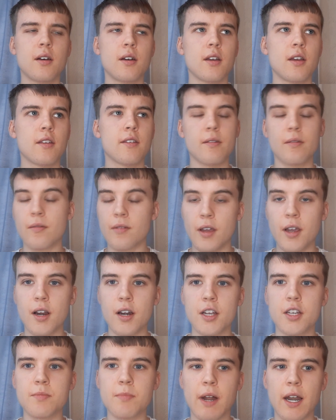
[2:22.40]
He's an
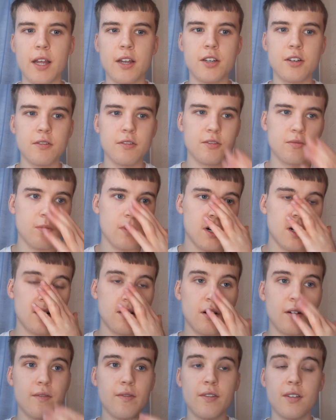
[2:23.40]
English manager as well.
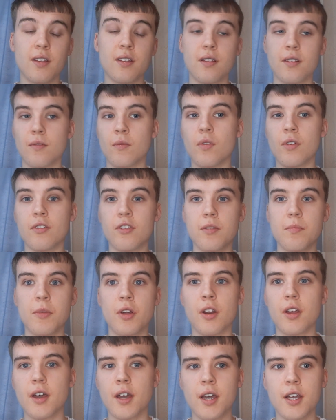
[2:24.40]
I think there was
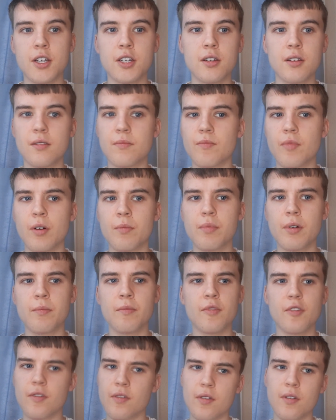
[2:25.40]
communication
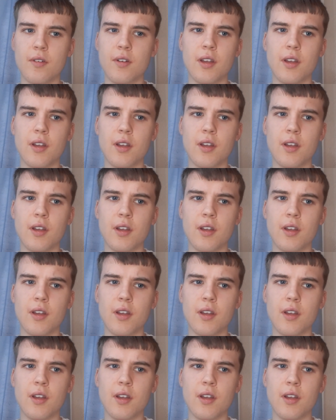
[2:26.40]
problems,